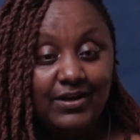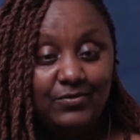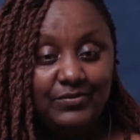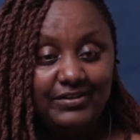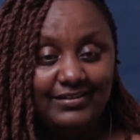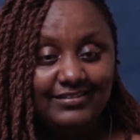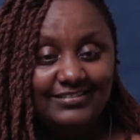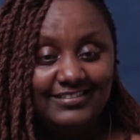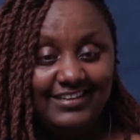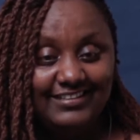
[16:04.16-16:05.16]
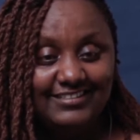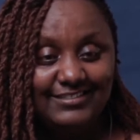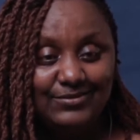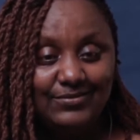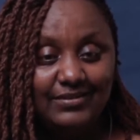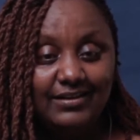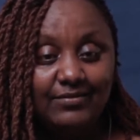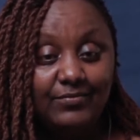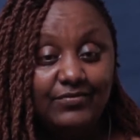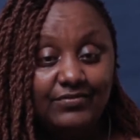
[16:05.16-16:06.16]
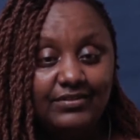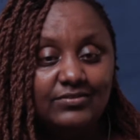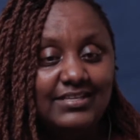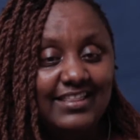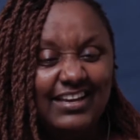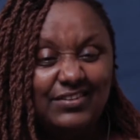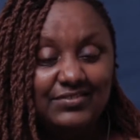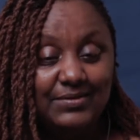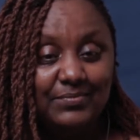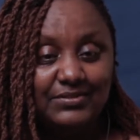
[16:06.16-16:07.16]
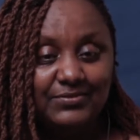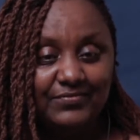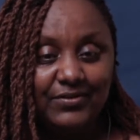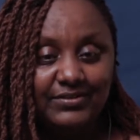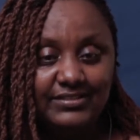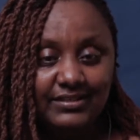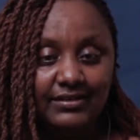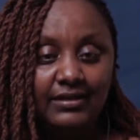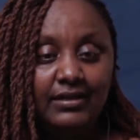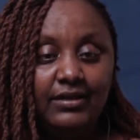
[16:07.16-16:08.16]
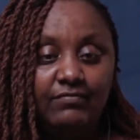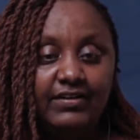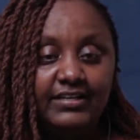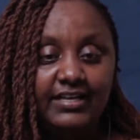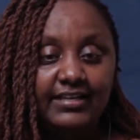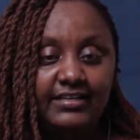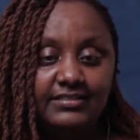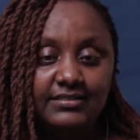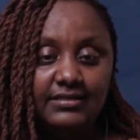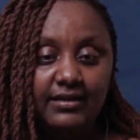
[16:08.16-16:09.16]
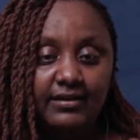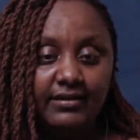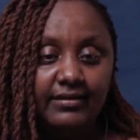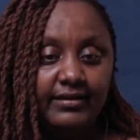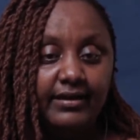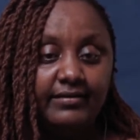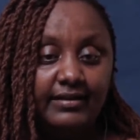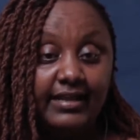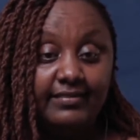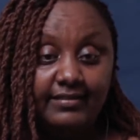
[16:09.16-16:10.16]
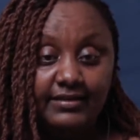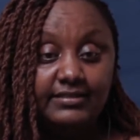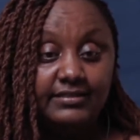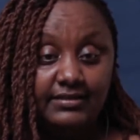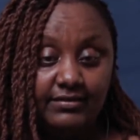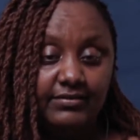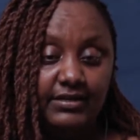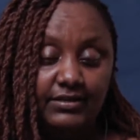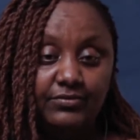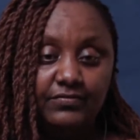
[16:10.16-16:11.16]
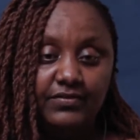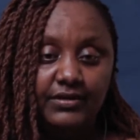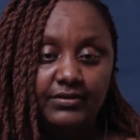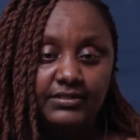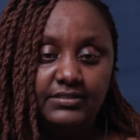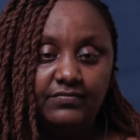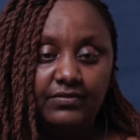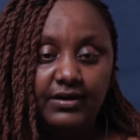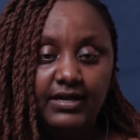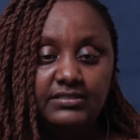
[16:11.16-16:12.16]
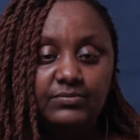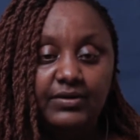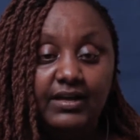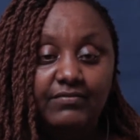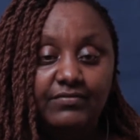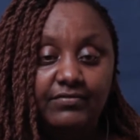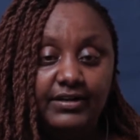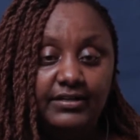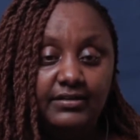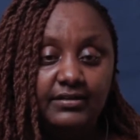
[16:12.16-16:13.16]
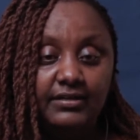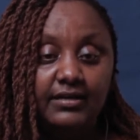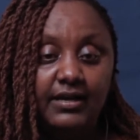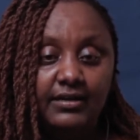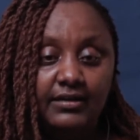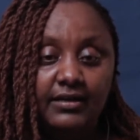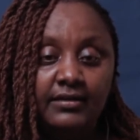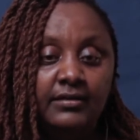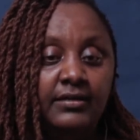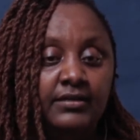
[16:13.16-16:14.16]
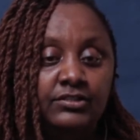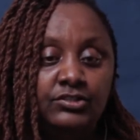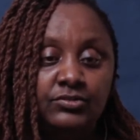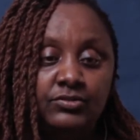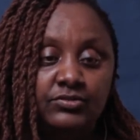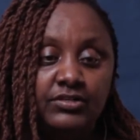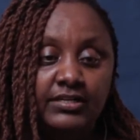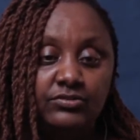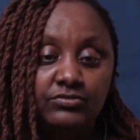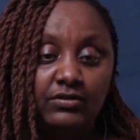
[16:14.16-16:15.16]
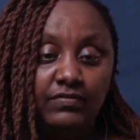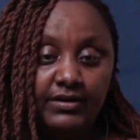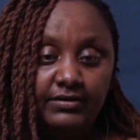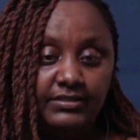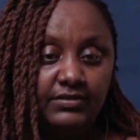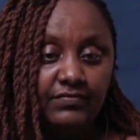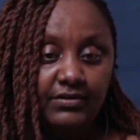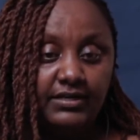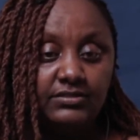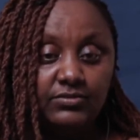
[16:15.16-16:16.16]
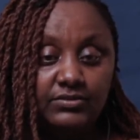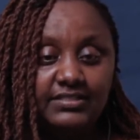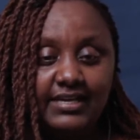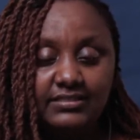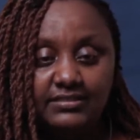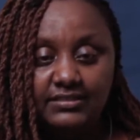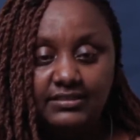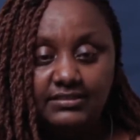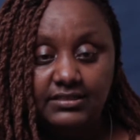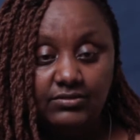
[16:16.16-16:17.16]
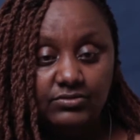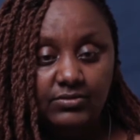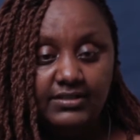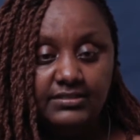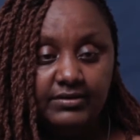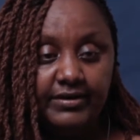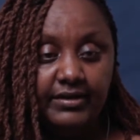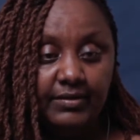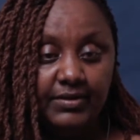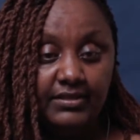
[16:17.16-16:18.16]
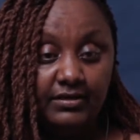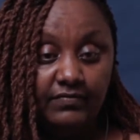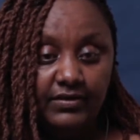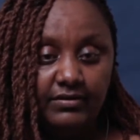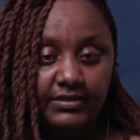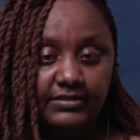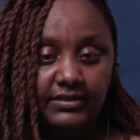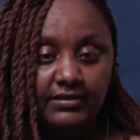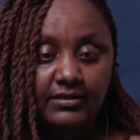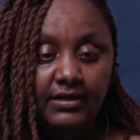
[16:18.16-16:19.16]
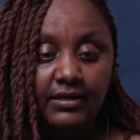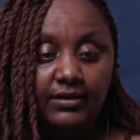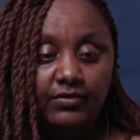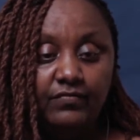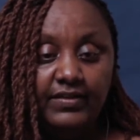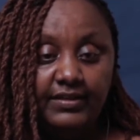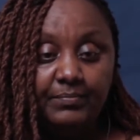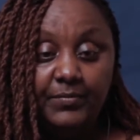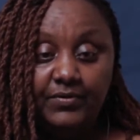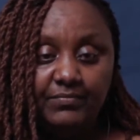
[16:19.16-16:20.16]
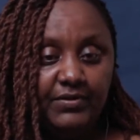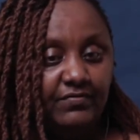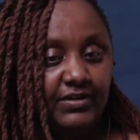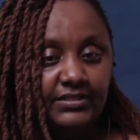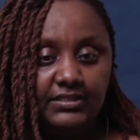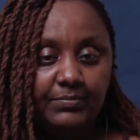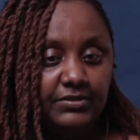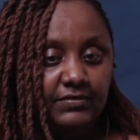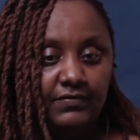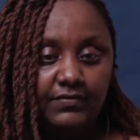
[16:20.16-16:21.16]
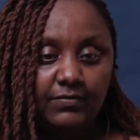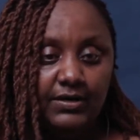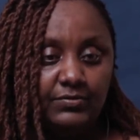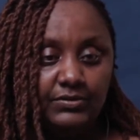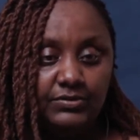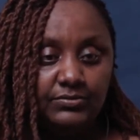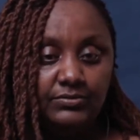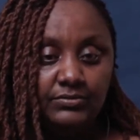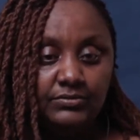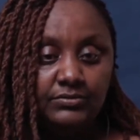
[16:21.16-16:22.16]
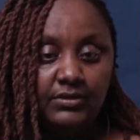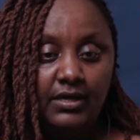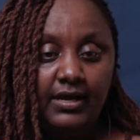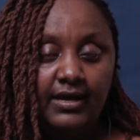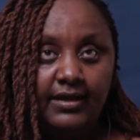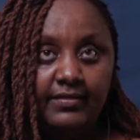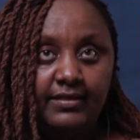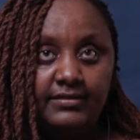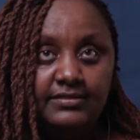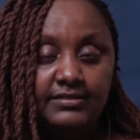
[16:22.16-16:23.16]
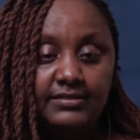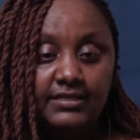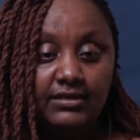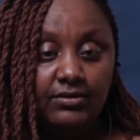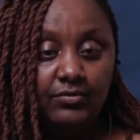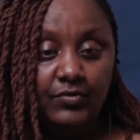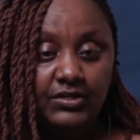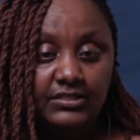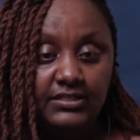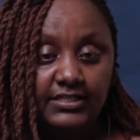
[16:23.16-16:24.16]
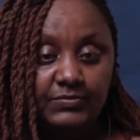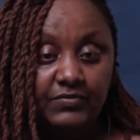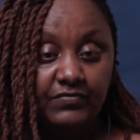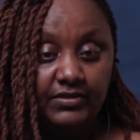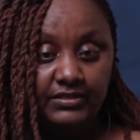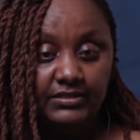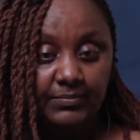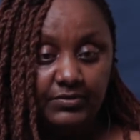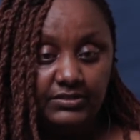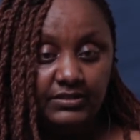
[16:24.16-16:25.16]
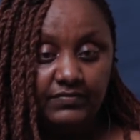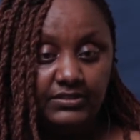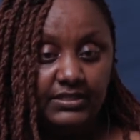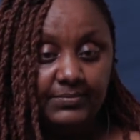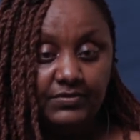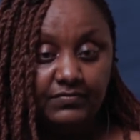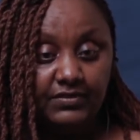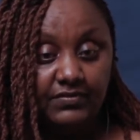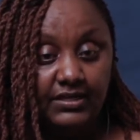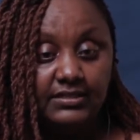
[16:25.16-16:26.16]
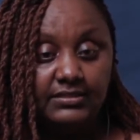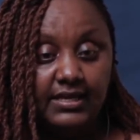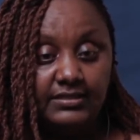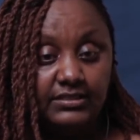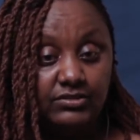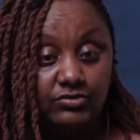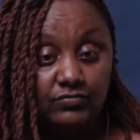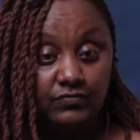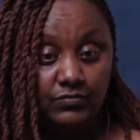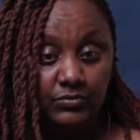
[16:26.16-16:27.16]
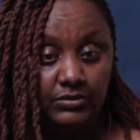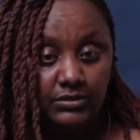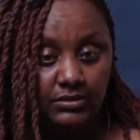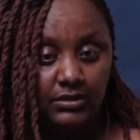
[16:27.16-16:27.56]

Work we did, yes. So yeah, those are the kind of supports we've gotten. Find Kenyans, like they did a really good fundraiser for us. We have a friend in Canada. She also tried to do a fundraiser for us. So such things, and also us running a monthly fundraiser, you find that people have been very supportive of the work we do. The Sikh community has been very supportive in terms of giving us access to food,